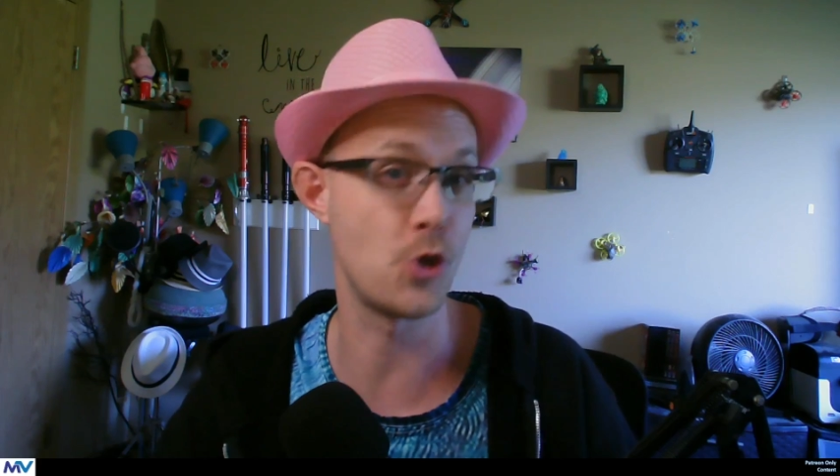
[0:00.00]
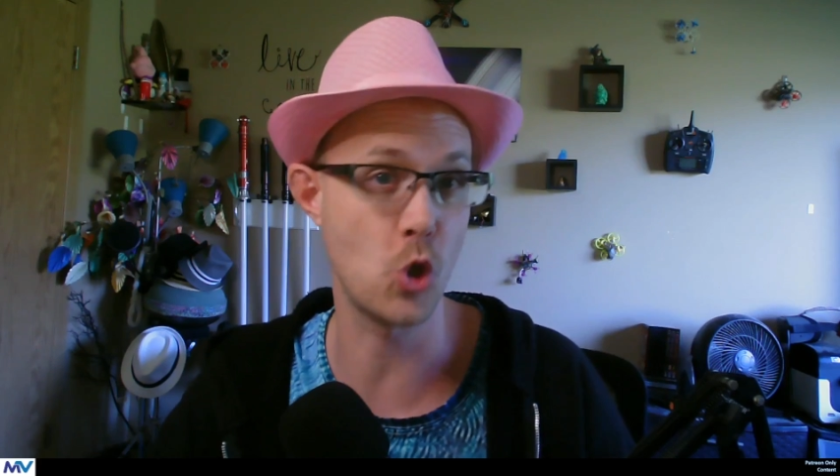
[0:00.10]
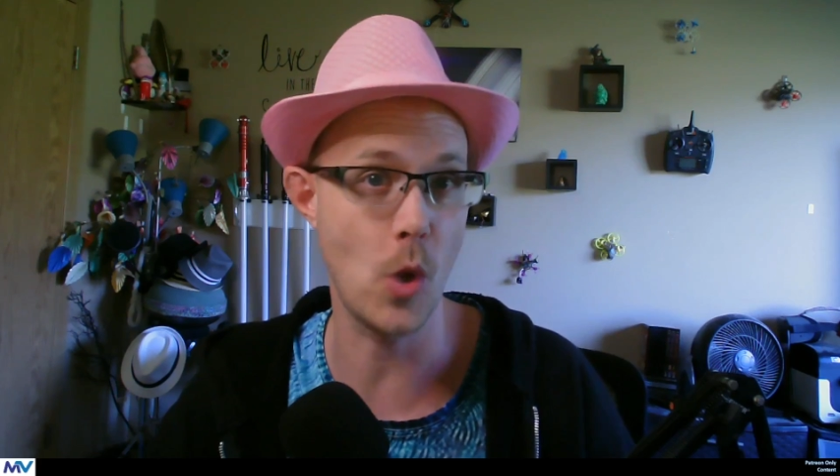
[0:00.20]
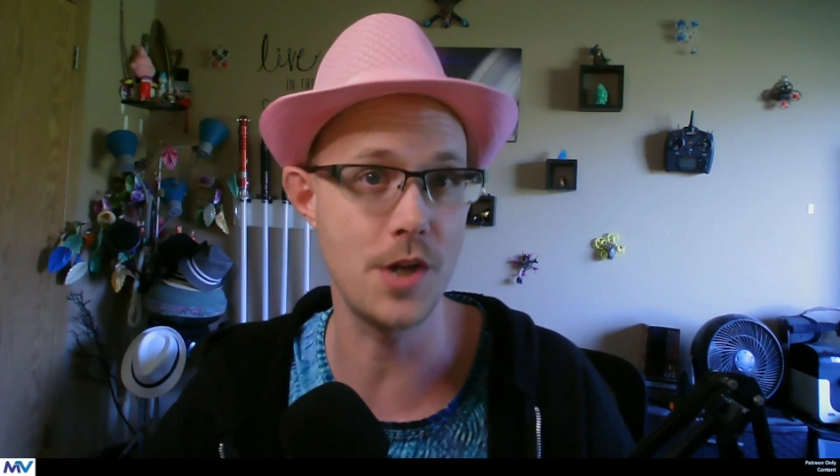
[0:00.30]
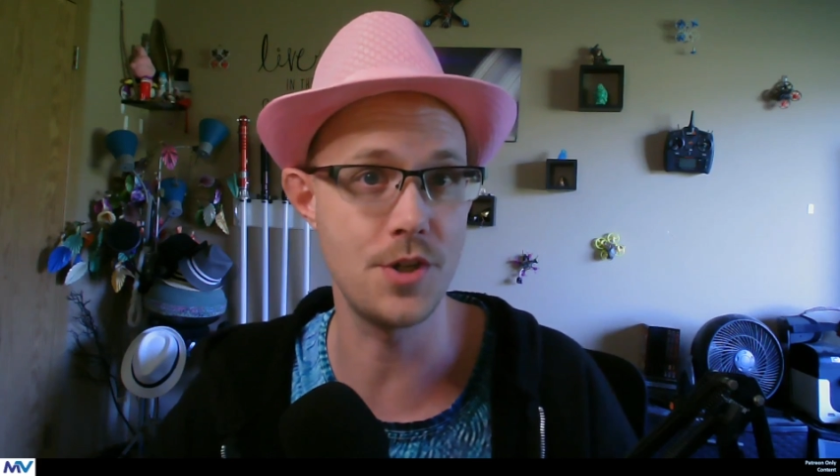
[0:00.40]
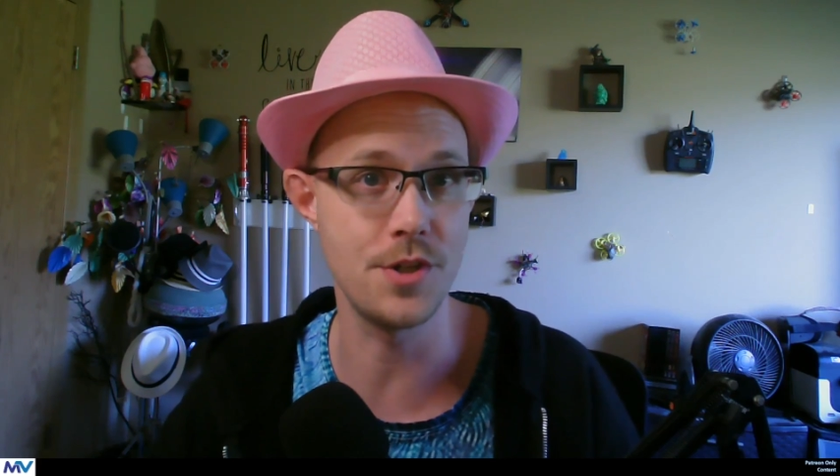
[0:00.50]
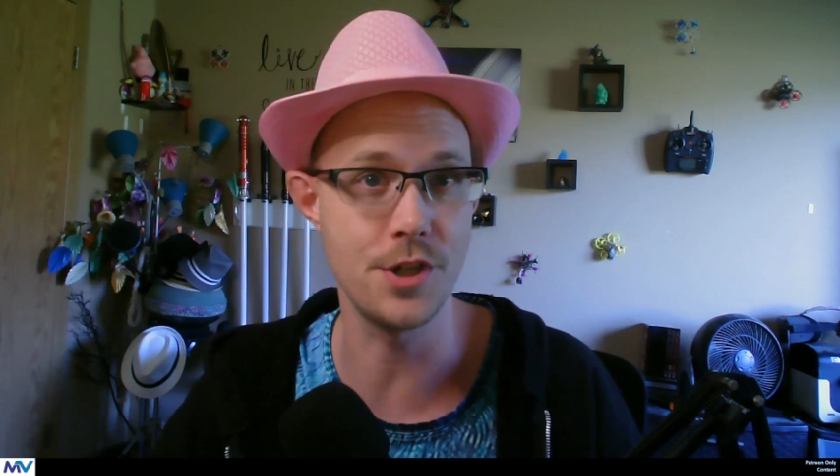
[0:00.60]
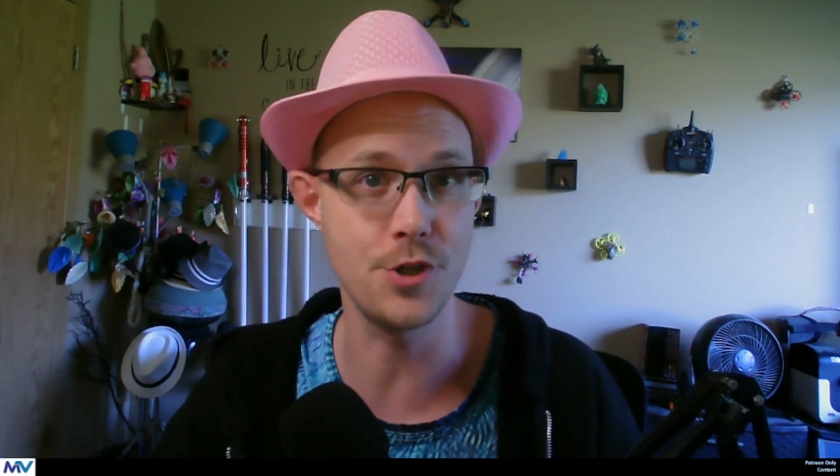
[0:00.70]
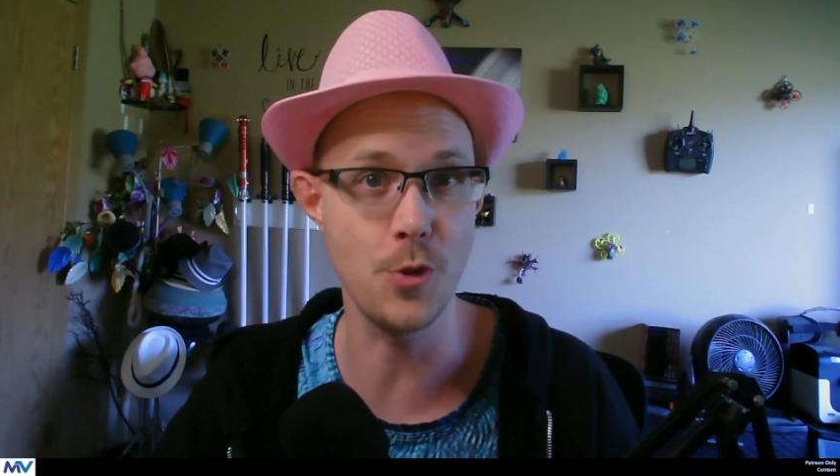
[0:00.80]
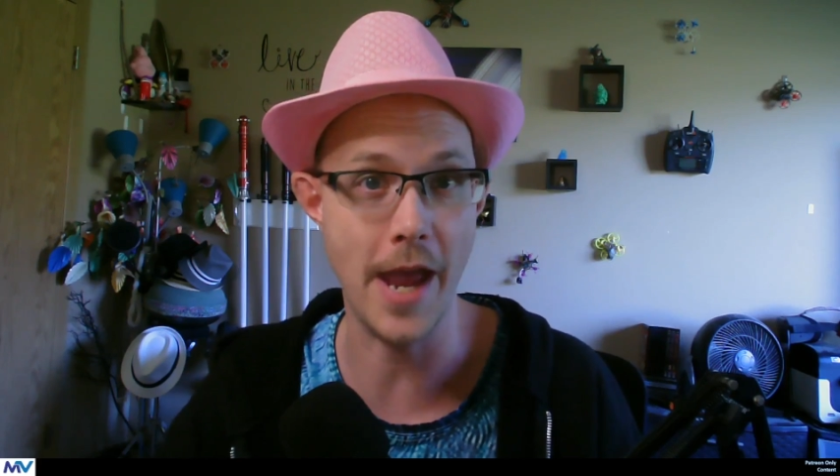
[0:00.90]
or questions
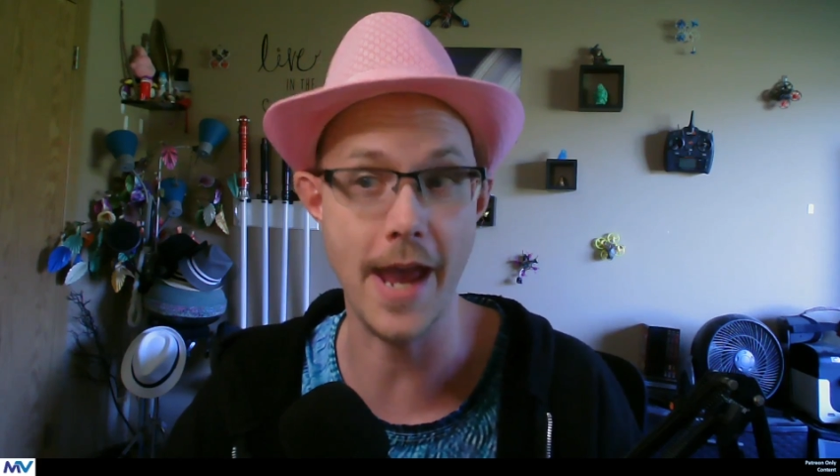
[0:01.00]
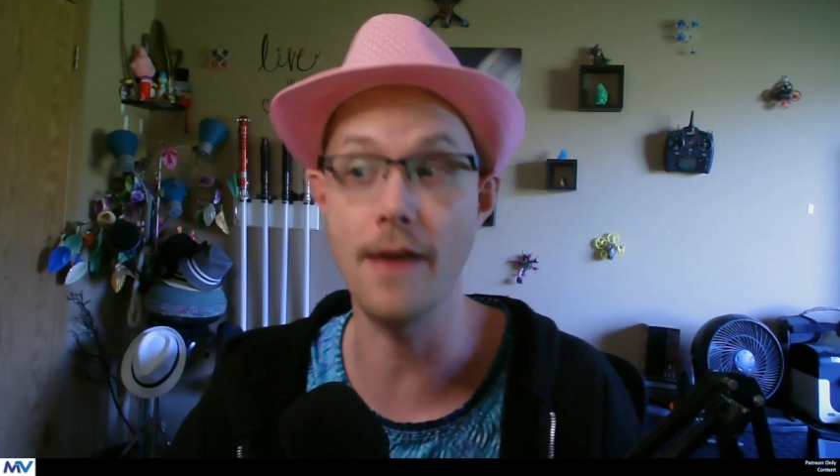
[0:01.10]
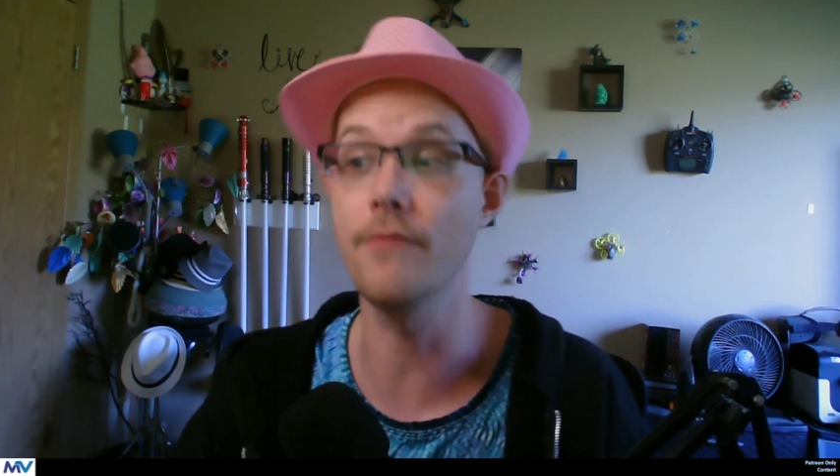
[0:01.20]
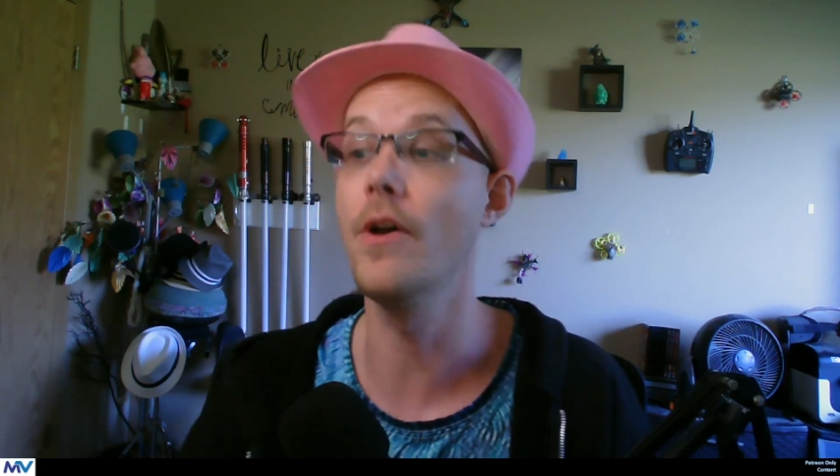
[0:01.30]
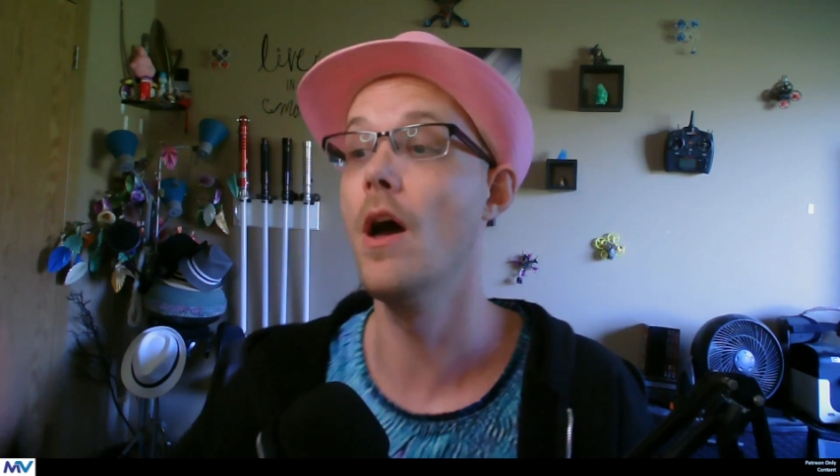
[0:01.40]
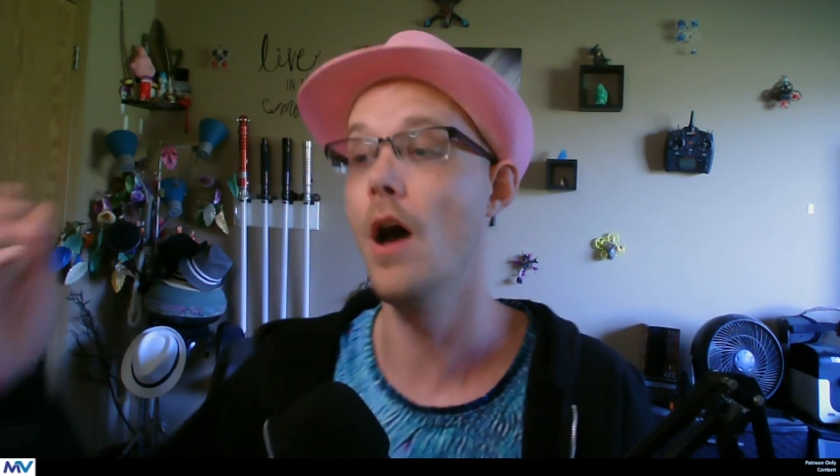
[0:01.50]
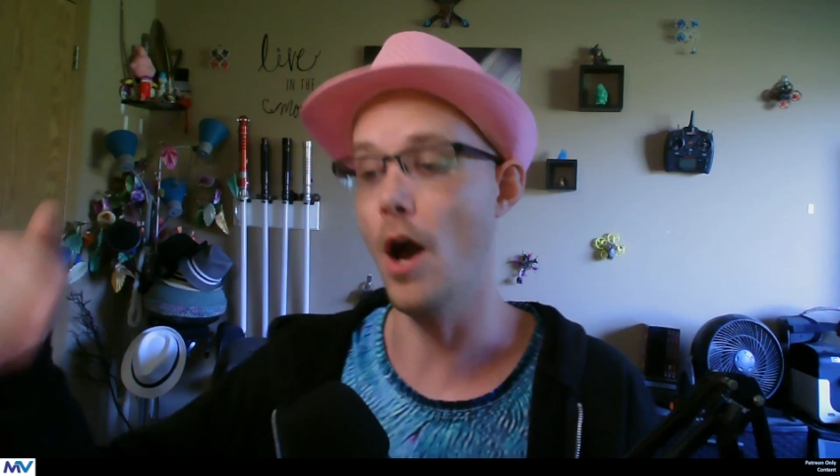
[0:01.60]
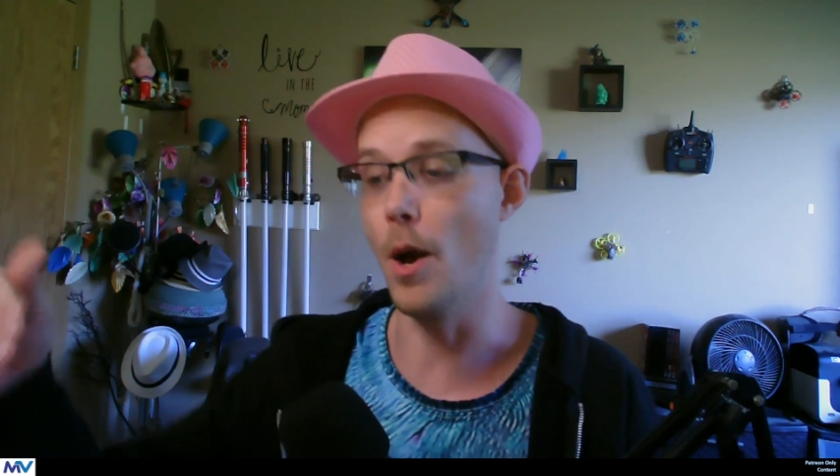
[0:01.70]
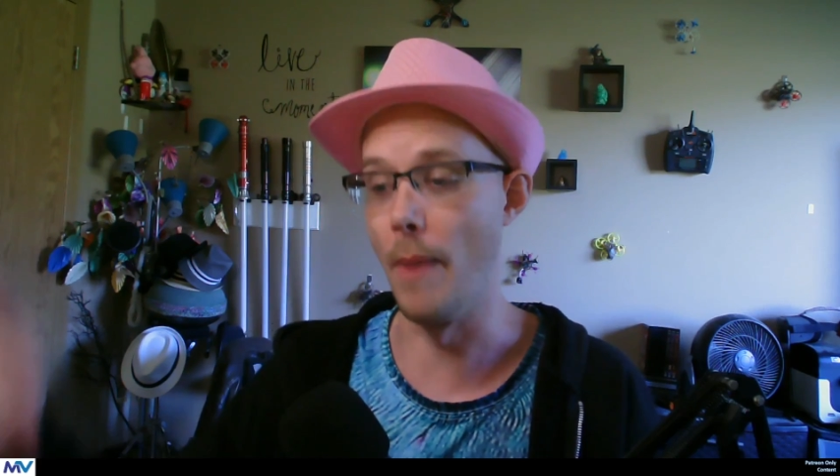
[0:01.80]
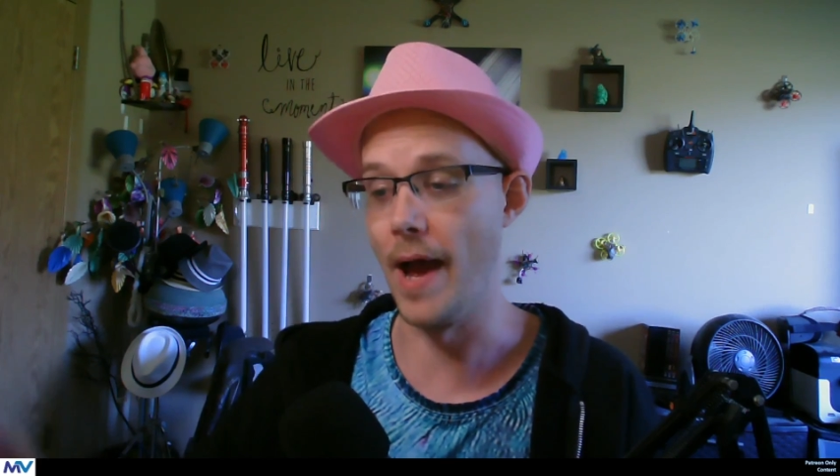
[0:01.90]
that you have
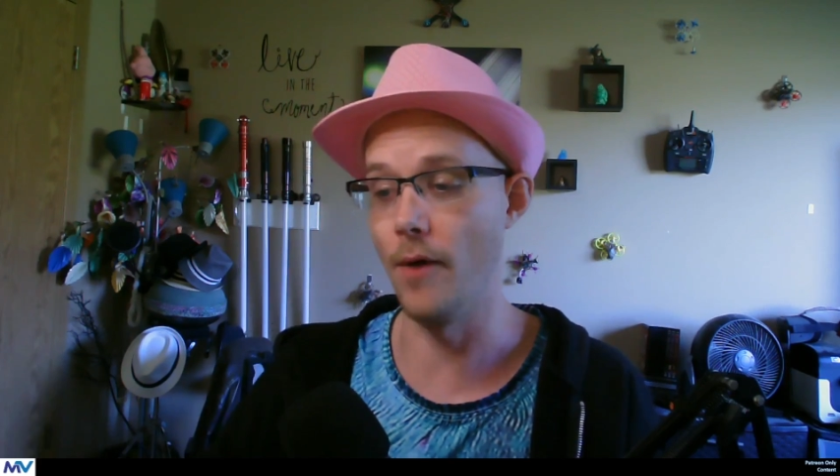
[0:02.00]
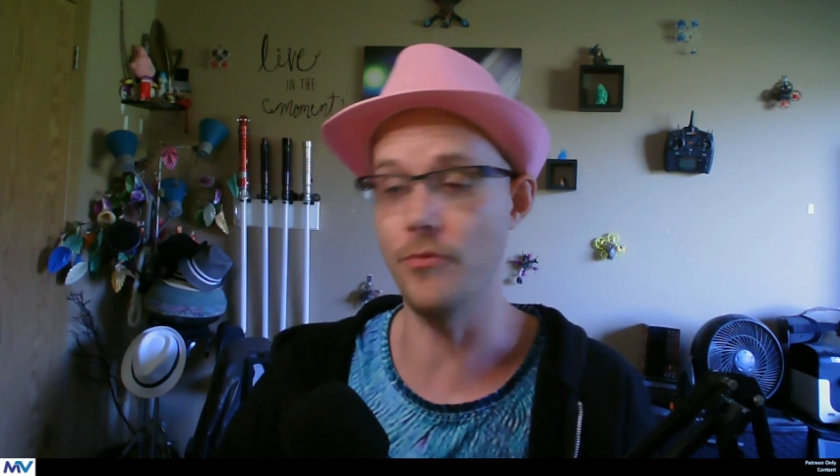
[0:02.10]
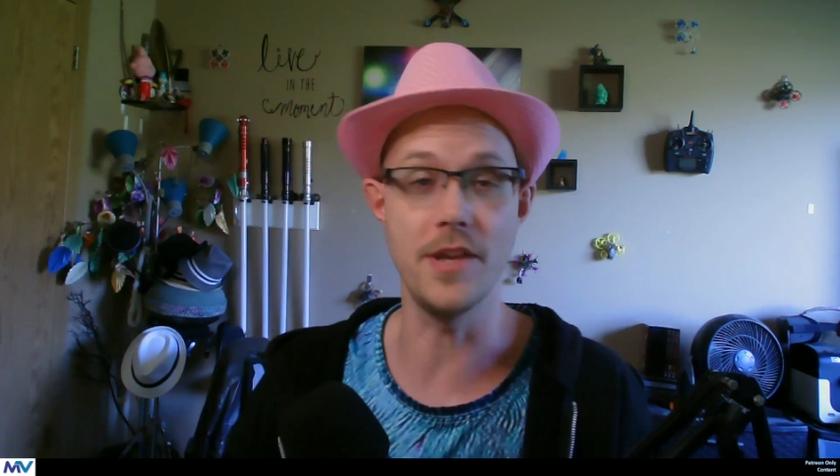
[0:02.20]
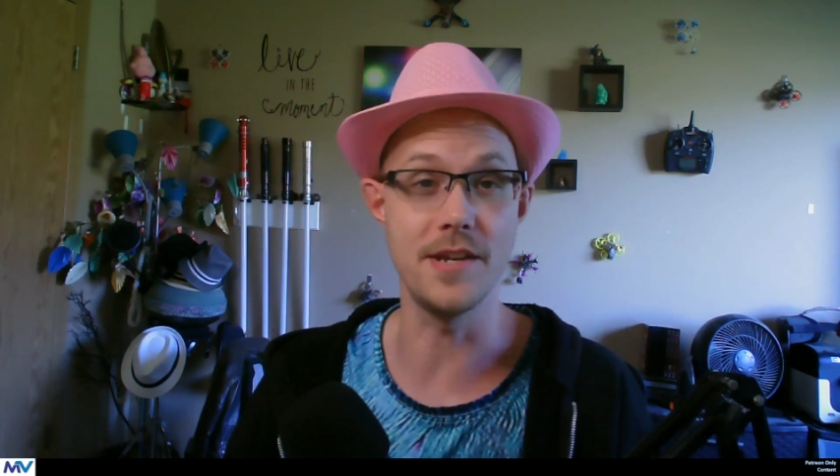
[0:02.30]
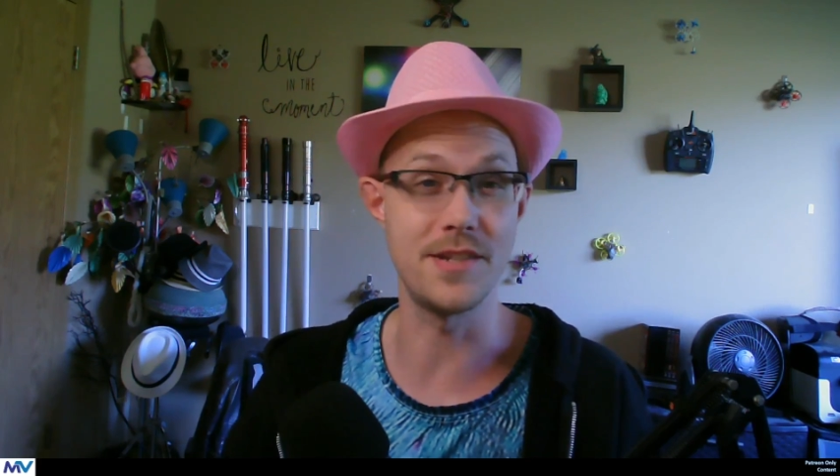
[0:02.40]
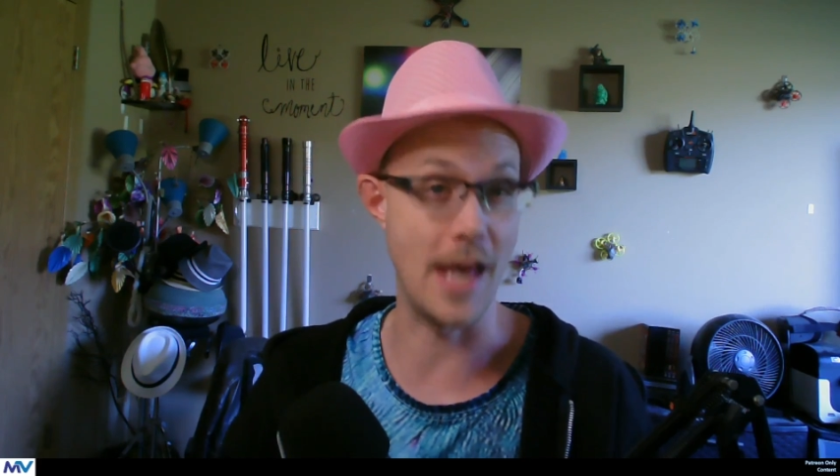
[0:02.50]
about this.